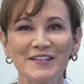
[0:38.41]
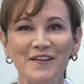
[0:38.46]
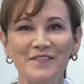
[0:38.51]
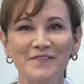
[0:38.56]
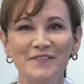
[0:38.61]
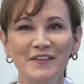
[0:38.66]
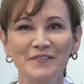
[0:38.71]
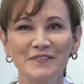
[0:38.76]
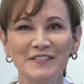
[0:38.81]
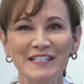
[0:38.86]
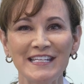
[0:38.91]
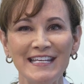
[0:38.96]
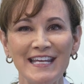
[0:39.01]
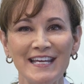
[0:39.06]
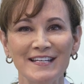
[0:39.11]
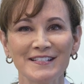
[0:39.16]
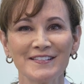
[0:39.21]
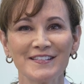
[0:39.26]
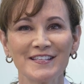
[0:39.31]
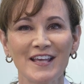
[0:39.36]
of 50
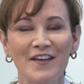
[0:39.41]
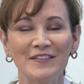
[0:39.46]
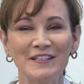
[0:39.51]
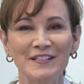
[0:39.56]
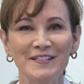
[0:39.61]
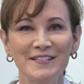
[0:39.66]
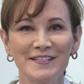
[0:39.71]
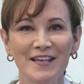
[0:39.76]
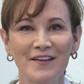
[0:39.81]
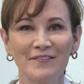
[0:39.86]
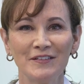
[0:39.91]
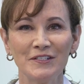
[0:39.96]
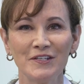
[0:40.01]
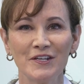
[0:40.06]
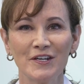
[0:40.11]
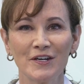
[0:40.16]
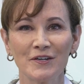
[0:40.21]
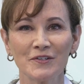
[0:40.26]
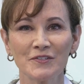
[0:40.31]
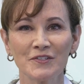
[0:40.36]
and 77
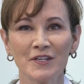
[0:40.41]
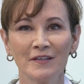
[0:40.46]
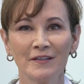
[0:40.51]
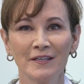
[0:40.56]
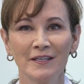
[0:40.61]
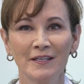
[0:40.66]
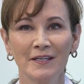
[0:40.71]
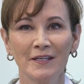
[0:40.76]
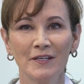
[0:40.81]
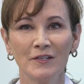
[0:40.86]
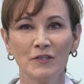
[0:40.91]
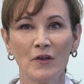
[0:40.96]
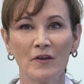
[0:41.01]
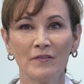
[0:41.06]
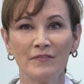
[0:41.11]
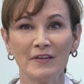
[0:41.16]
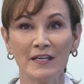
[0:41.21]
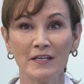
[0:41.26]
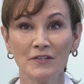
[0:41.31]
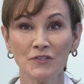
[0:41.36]
years. You
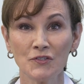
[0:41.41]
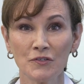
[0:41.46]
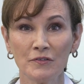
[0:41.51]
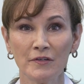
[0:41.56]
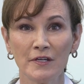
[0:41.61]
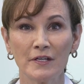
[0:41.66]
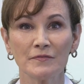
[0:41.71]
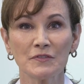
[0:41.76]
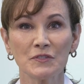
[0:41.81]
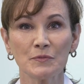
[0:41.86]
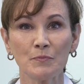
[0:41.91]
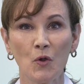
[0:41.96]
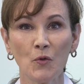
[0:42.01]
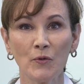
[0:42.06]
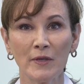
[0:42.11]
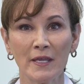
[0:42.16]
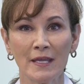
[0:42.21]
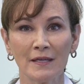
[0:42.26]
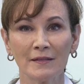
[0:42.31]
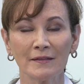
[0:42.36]
have a history of
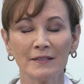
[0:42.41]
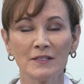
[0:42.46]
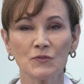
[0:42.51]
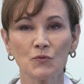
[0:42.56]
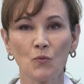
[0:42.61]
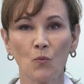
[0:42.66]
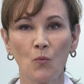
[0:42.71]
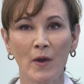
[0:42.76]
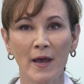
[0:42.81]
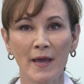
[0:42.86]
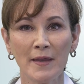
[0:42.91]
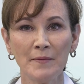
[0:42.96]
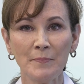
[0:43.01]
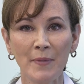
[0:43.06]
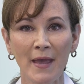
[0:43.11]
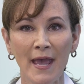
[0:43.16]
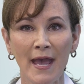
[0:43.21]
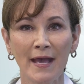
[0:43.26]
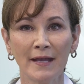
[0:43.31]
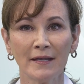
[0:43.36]
smoking at least one
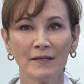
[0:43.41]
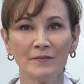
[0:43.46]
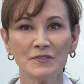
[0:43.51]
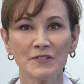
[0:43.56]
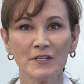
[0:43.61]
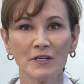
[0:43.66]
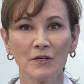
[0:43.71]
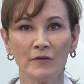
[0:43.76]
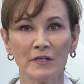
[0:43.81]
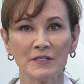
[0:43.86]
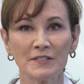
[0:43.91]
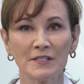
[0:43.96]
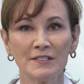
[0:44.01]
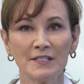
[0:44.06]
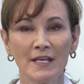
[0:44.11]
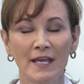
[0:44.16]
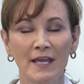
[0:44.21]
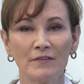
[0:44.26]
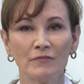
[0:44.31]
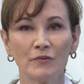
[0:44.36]
pack of cigarettes a
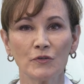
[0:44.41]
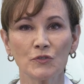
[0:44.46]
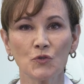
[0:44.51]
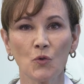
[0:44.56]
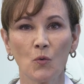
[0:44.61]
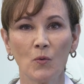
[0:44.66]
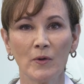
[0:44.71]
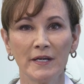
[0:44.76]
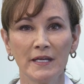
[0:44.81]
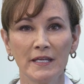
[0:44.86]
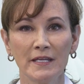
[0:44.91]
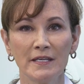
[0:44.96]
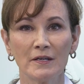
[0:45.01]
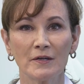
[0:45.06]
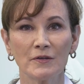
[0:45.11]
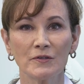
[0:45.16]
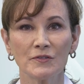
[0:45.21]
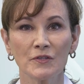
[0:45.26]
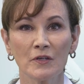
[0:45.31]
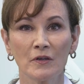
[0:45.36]
day for 20
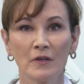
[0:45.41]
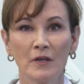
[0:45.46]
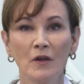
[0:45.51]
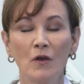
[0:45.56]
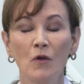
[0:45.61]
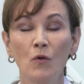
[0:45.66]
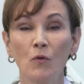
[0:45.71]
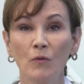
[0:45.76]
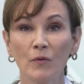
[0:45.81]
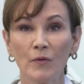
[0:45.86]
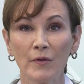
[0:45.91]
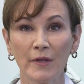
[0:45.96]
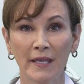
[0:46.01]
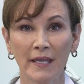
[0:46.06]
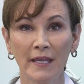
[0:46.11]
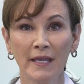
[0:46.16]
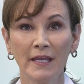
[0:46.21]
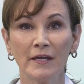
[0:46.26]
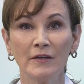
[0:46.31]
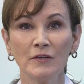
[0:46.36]
years.
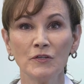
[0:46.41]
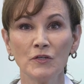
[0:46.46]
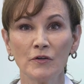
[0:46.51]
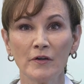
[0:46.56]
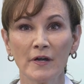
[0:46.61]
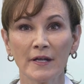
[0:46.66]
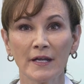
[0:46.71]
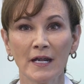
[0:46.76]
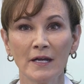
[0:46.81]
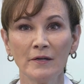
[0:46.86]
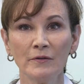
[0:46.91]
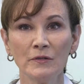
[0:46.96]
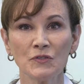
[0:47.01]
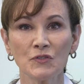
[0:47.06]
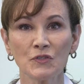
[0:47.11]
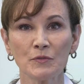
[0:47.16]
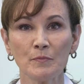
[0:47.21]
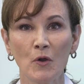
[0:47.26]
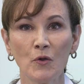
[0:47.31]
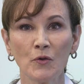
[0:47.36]
And you're a current
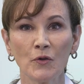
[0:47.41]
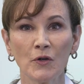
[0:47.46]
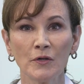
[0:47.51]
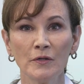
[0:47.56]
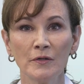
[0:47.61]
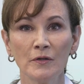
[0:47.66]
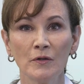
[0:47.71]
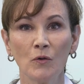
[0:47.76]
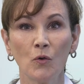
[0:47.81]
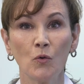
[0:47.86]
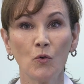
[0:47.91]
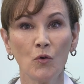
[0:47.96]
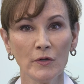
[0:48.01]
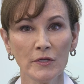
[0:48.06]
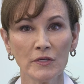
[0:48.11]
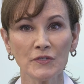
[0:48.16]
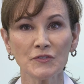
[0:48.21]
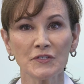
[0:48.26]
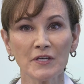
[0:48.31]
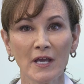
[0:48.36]
smoker, or
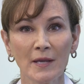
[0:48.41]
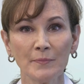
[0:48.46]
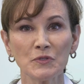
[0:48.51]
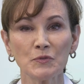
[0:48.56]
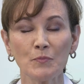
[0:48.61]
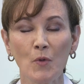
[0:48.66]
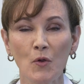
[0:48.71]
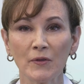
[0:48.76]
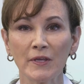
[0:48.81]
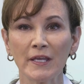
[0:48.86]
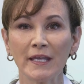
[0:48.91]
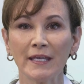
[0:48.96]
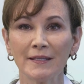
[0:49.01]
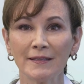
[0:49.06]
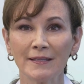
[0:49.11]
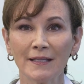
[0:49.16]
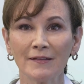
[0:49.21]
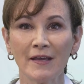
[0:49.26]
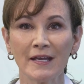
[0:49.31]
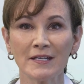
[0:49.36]
you stopped smoking
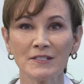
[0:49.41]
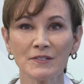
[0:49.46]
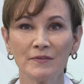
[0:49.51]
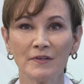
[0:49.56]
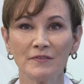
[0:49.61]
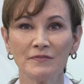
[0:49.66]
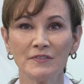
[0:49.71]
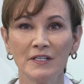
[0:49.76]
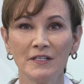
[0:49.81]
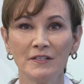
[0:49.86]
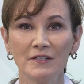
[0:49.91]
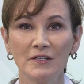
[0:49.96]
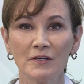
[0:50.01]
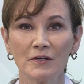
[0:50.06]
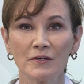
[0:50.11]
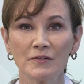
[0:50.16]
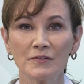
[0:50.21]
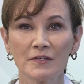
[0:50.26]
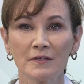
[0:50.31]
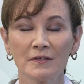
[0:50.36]
in the last 15
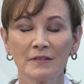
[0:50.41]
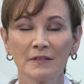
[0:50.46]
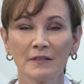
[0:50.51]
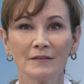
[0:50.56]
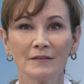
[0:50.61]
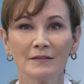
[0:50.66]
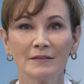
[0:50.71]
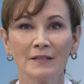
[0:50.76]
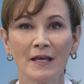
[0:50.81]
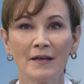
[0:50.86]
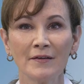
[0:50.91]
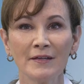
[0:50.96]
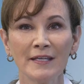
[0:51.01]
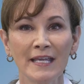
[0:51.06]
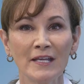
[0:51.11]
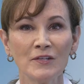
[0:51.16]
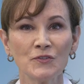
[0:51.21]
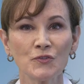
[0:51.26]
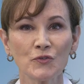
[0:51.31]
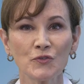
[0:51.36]
years. Lung
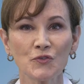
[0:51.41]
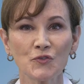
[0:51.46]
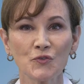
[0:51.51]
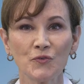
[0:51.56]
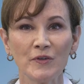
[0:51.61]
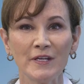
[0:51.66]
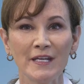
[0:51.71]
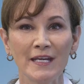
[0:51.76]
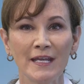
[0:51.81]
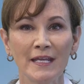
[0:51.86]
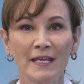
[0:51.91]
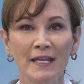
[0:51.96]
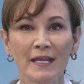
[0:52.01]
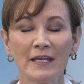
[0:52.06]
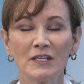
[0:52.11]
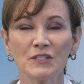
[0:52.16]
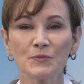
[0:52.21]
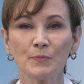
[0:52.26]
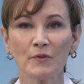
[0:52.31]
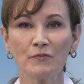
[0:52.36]
cancer screening
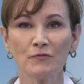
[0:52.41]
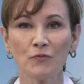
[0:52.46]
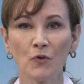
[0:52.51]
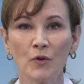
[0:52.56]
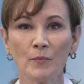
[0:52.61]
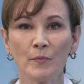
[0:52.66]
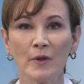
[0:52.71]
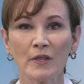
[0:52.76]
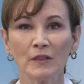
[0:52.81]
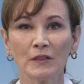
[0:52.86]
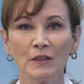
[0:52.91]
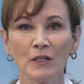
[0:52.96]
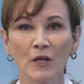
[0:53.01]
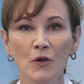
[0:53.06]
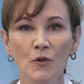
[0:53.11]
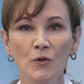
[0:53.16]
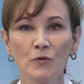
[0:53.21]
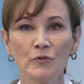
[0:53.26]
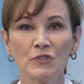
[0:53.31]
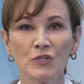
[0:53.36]
is performed with
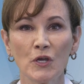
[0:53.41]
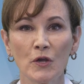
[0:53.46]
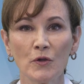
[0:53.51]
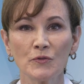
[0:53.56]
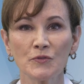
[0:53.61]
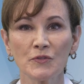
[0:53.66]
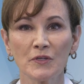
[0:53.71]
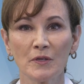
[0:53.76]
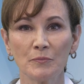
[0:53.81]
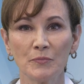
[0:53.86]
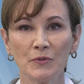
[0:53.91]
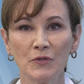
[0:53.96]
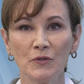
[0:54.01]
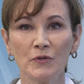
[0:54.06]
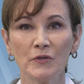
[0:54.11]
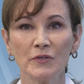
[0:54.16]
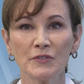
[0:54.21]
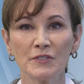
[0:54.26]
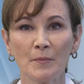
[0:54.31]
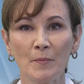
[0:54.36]
low-dose
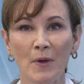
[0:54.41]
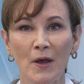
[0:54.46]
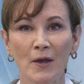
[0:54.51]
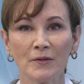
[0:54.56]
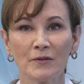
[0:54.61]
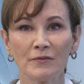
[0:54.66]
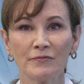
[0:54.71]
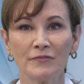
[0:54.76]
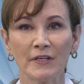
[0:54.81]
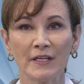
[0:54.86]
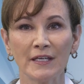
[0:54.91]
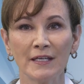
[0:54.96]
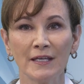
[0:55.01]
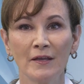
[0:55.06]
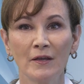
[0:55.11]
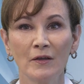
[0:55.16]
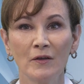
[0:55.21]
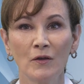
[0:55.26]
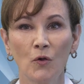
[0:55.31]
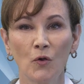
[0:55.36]
computer tomography,
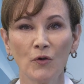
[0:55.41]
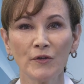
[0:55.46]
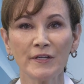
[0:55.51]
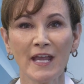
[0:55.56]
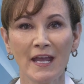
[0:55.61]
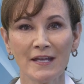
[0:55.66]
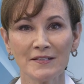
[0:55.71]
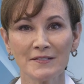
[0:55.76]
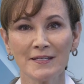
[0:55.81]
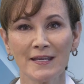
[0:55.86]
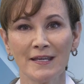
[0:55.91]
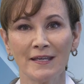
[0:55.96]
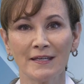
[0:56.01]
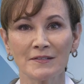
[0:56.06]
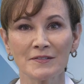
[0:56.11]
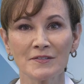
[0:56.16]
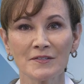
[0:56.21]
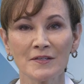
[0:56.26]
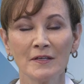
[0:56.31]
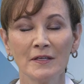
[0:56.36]
or CAT
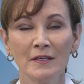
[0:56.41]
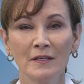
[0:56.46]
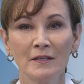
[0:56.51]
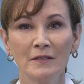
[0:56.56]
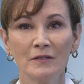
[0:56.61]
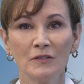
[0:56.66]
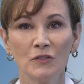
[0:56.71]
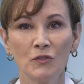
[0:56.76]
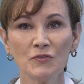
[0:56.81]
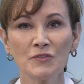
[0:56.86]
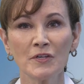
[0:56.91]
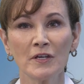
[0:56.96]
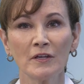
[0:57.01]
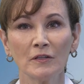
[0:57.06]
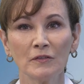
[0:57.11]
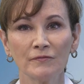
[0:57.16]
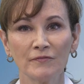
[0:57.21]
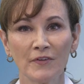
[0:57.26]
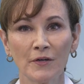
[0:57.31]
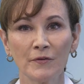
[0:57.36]
scans, using
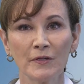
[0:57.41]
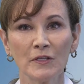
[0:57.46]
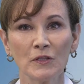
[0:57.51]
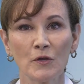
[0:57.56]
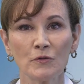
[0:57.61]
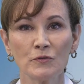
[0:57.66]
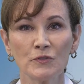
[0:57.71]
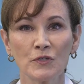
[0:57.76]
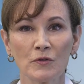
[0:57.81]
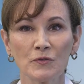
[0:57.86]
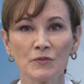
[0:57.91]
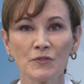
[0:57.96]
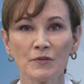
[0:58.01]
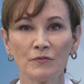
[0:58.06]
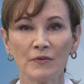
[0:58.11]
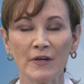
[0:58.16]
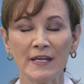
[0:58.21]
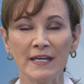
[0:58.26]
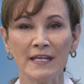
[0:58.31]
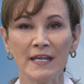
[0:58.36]
a very low dose
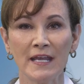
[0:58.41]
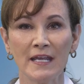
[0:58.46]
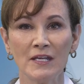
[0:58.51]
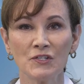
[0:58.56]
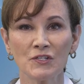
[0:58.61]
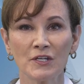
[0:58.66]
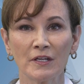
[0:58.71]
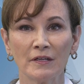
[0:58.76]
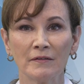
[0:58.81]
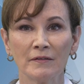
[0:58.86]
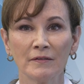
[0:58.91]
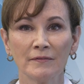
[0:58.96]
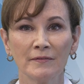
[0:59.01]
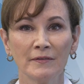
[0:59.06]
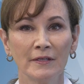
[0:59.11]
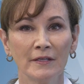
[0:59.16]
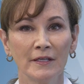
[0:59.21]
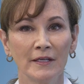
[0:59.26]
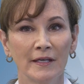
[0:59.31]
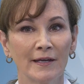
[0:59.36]
of radiation.
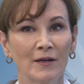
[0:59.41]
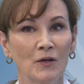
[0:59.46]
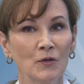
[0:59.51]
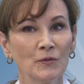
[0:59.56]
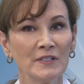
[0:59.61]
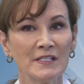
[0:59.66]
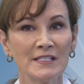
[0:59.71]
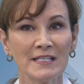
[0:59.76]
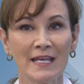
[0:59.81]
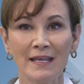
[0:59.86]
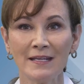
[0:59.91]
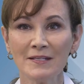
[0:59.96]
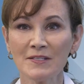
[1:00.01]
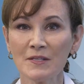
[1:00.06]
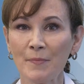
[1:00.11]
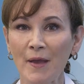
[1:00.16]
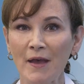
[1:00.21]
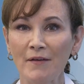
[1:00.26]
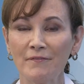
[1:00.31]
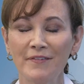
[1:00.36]
It only takes
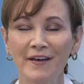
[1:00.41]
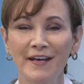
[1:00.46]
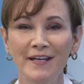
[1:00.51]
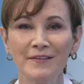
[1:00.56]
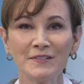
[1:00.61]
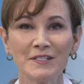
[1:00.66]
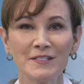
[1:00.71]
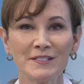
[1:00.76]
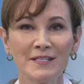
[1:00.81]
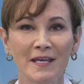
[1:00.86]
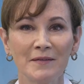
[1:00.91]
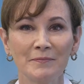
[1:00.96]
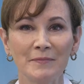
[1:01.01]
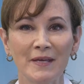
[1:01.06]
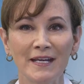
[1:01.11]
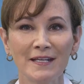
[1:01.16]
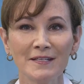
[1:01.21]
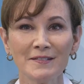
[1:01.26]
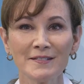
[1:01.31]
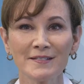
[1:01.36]
about 5 to 10
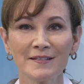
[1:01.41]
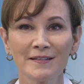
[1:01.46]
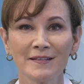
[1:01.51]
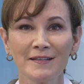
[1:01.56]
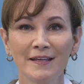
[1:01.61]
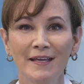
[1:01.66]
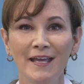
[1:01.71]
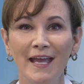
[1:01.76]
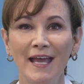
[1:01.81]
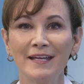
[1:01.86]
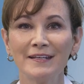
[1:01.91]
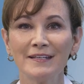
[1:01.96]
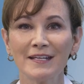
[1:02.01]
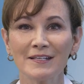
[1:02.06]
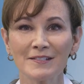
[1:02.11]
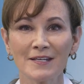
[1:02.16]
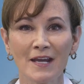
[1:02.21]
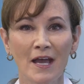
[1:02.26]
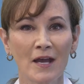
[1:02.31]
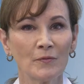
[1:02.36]
minutes and
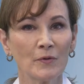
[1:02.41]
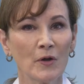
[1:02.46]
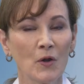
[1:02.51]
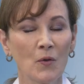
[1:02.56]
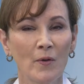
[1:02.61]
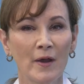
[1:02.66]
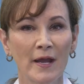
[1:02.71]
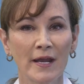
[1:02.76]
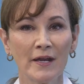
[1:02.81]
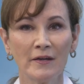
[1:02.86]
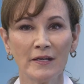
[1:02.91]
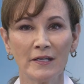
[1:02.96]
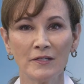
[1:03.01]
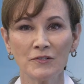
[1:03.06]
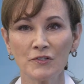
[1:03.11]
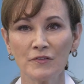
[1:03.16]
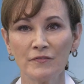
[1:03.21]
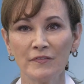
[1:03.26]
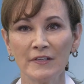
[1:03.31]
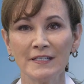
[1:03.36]
does not require
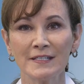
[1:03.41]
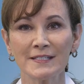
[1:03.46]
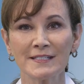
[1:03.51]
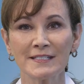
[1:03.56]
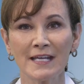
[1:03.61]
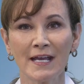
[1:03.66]
intravenous